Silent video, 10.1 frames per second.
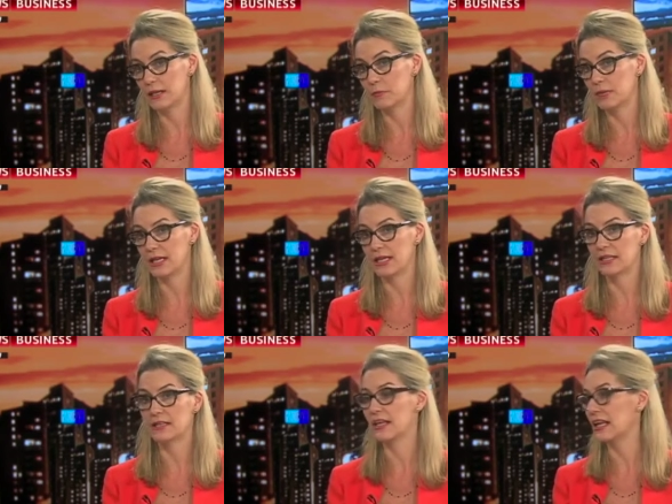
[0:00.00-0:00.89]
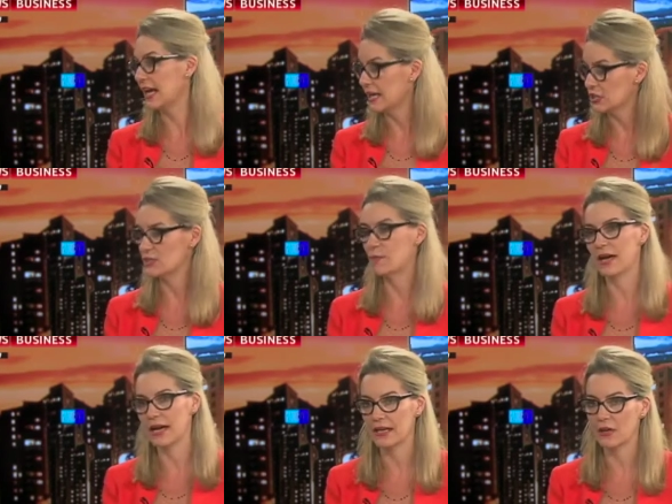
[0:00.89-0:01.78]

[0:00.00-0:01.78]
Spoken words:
media the largest part